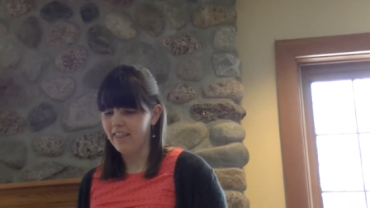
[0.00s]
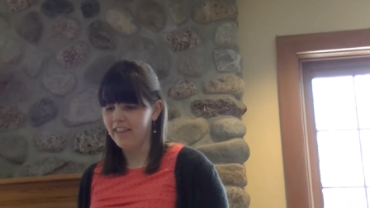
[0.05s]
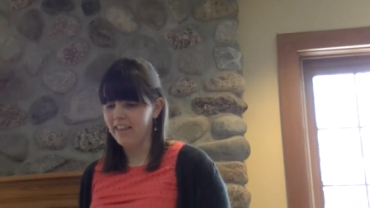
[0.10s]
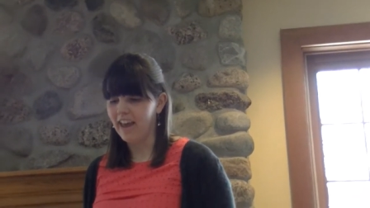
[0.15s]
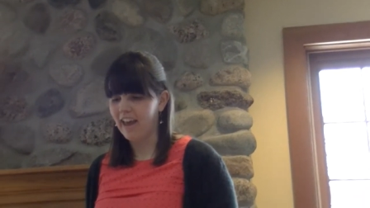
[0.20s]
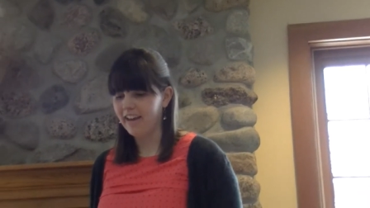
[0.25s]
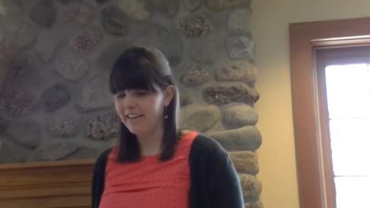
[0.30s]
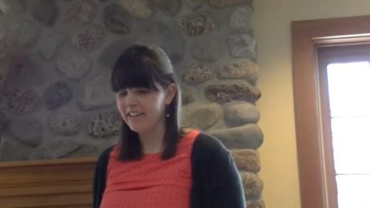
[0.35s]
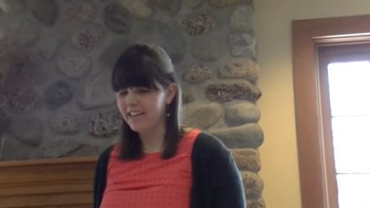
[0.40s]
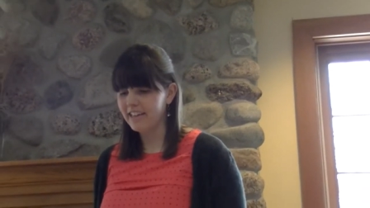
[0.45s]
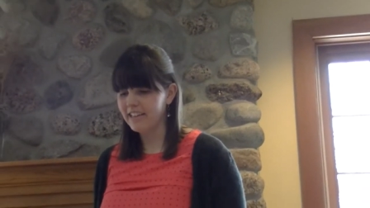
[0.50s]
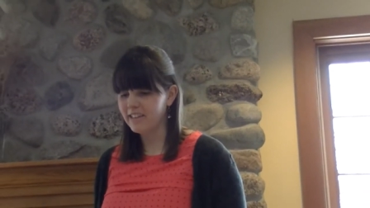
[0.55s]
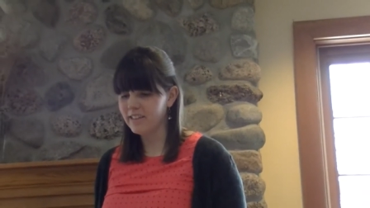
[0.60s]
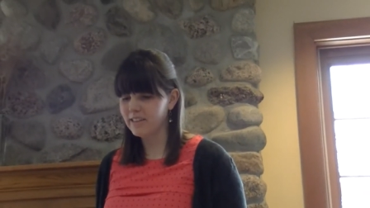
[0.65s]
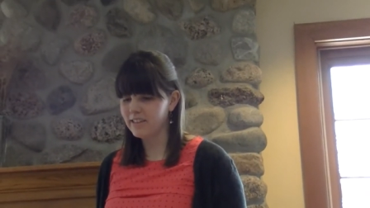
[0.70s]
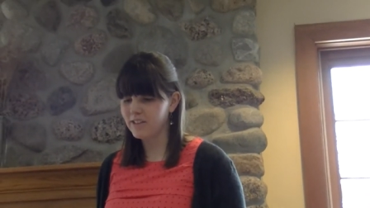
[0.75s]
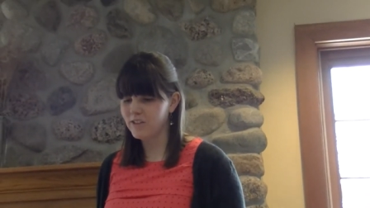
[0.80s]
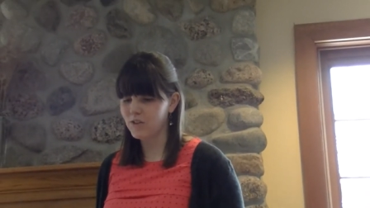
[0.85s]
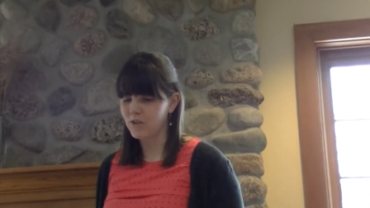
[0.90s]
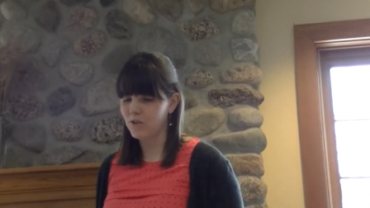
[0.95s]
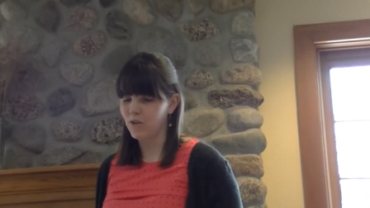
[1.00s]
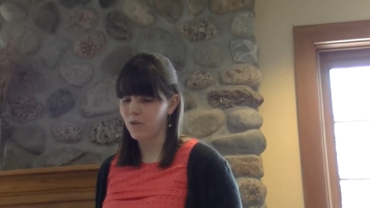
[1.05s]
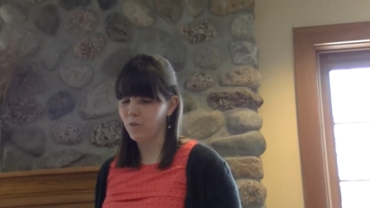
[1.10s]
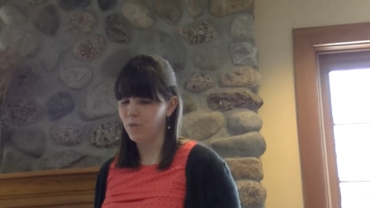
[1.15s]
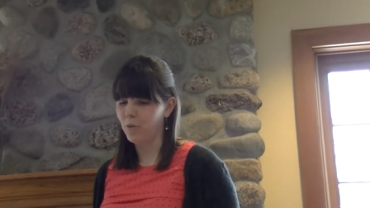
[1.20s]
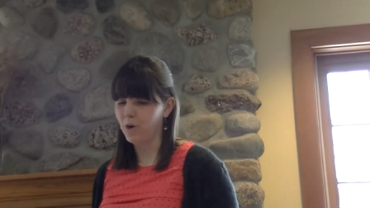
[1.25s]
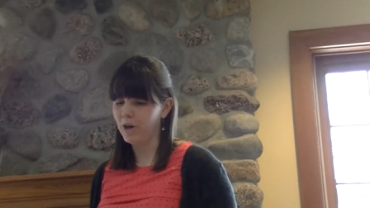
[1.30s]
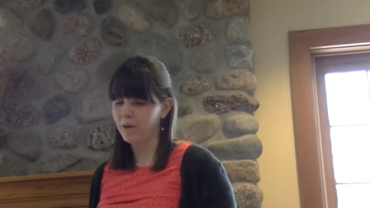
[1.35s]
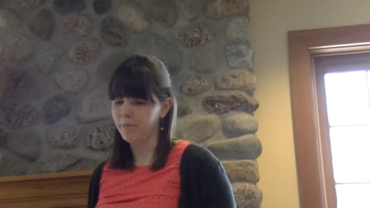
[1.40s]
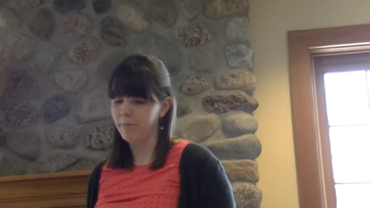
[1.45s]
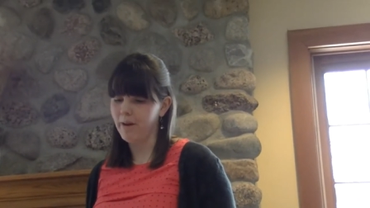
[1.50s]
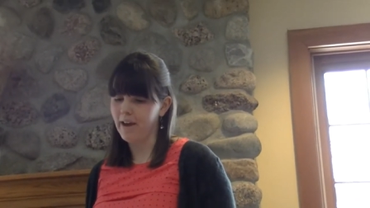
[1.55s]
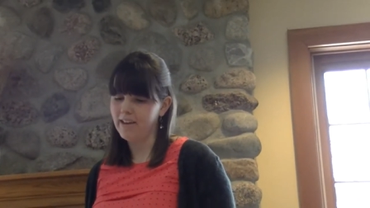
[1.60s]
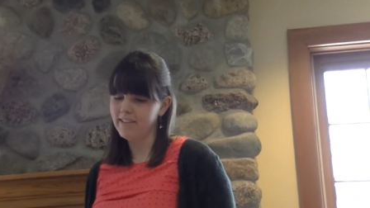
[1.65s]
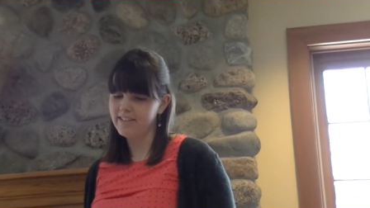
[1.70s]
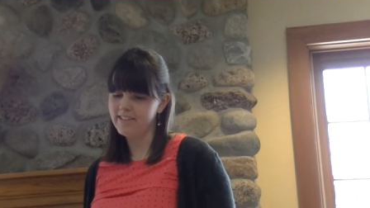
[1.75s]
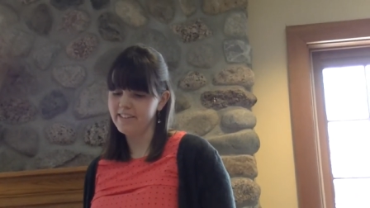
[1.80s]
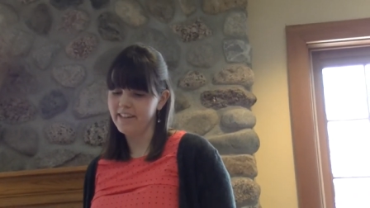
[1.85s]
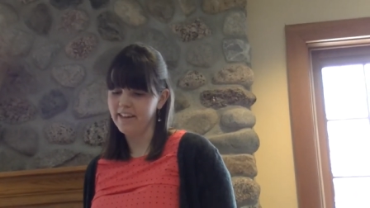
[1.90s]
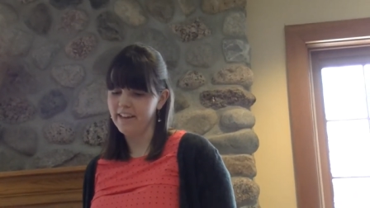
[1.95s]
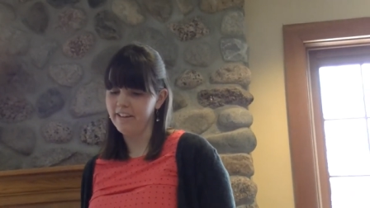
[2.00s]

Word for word: cognates work best